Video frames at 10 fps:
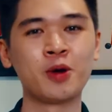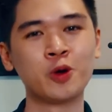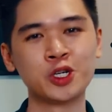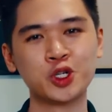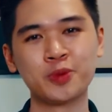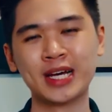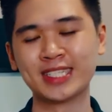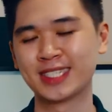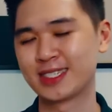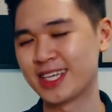wardrobe has
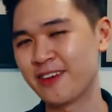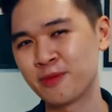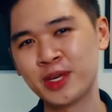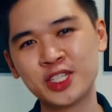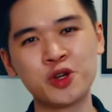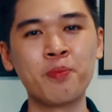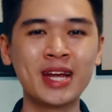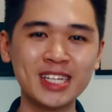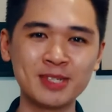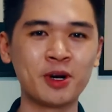saved me a
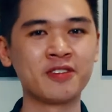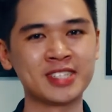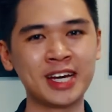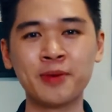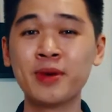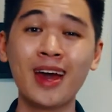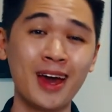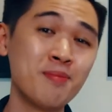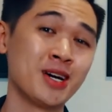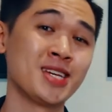tremendous amount of time
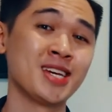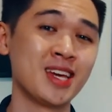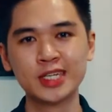and money.